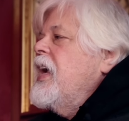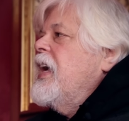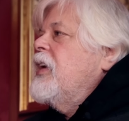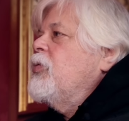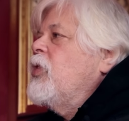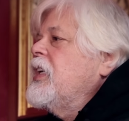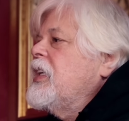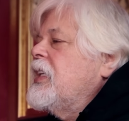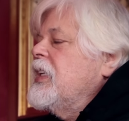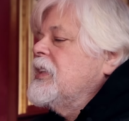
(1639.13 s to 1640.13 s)
And one
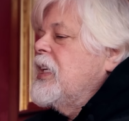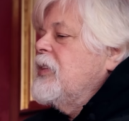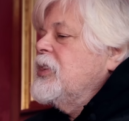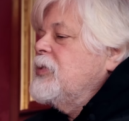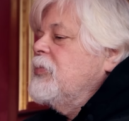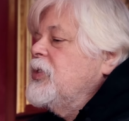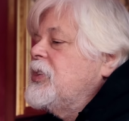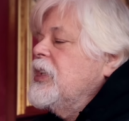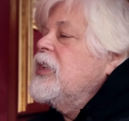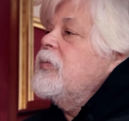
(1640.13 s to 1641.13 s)
of the things that it was
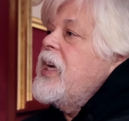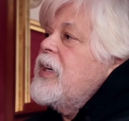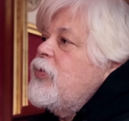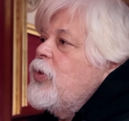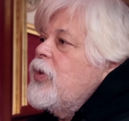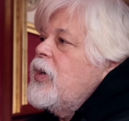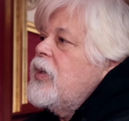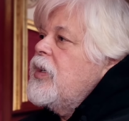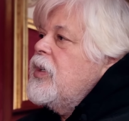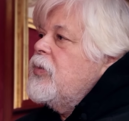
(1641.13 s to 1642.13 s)
most in demand
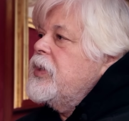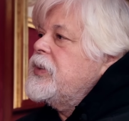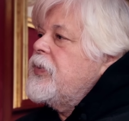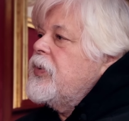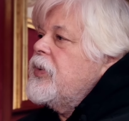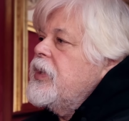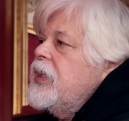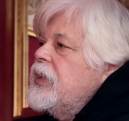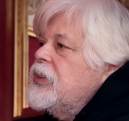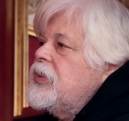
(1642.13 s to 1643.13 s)
for was for
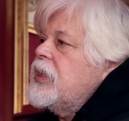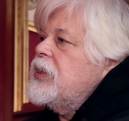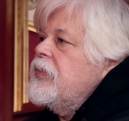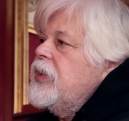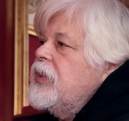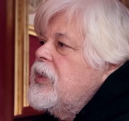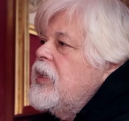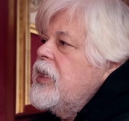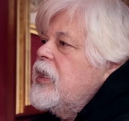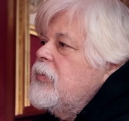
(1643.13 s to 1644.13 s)
the construction of
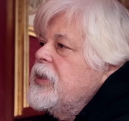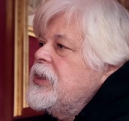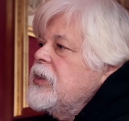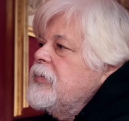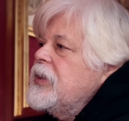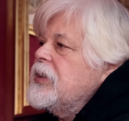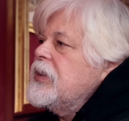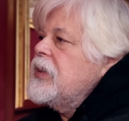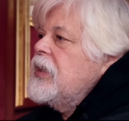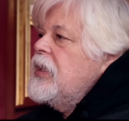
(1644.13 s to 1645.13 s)
intercontinental ballistic
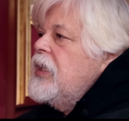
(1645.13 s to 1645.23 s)
missiles.